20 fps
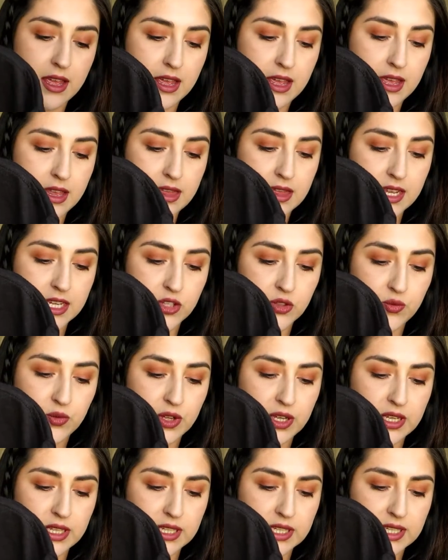And this
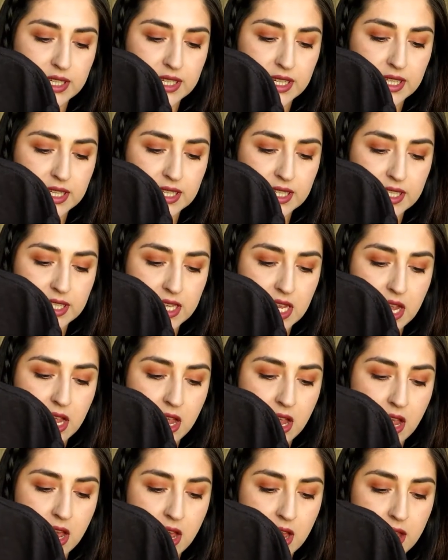was six
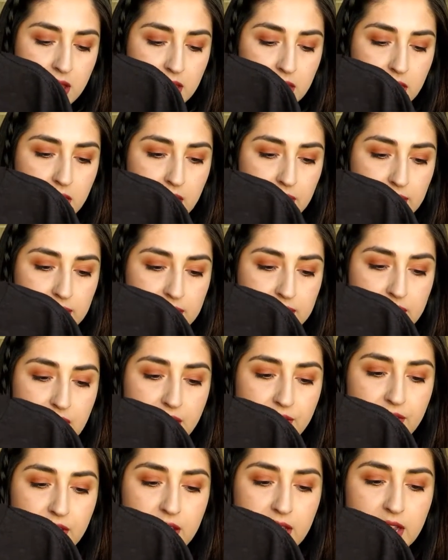
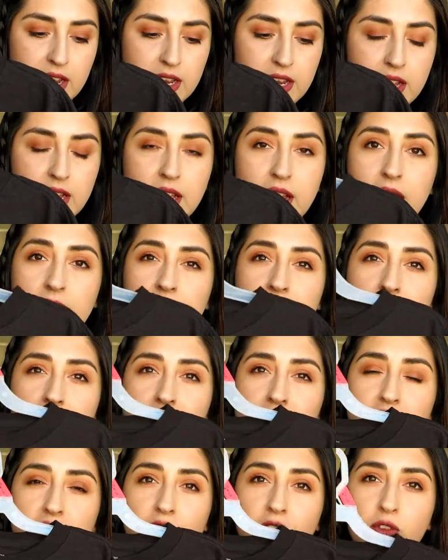97 and
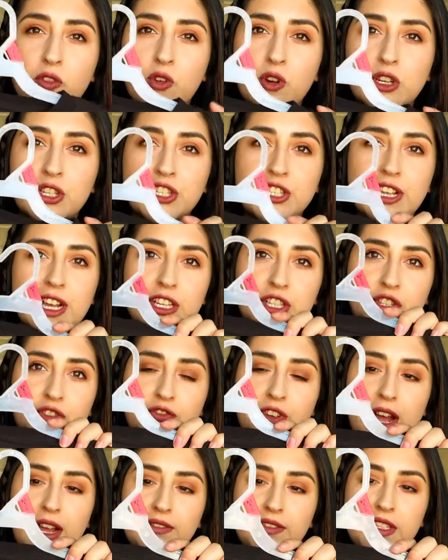it's a 4
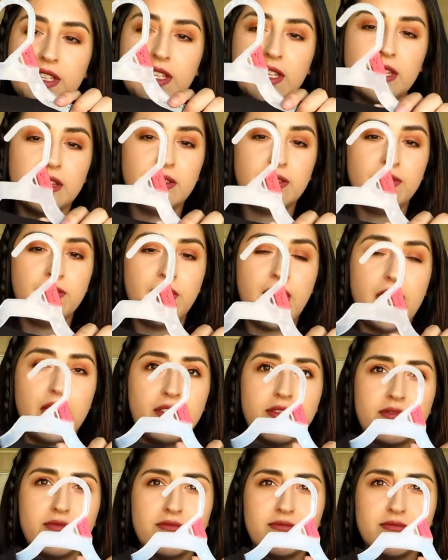slash 5 team,
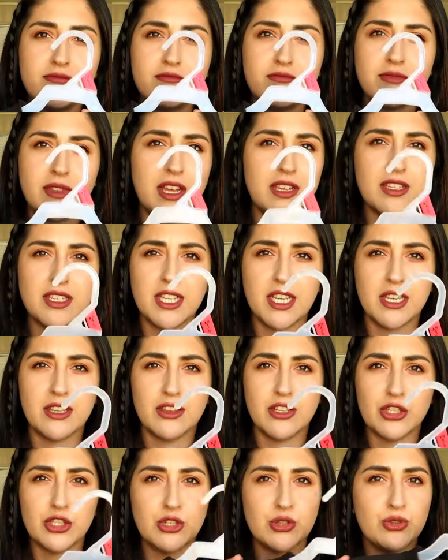5 not
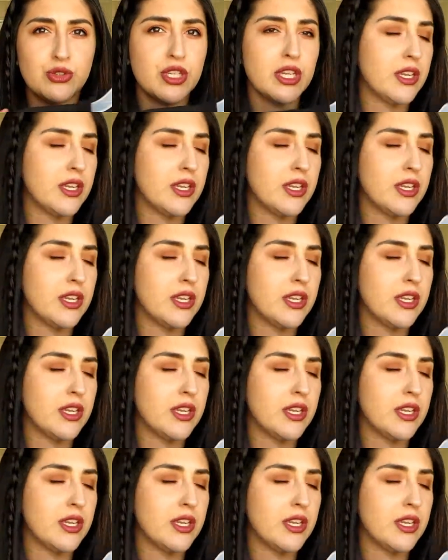team there's no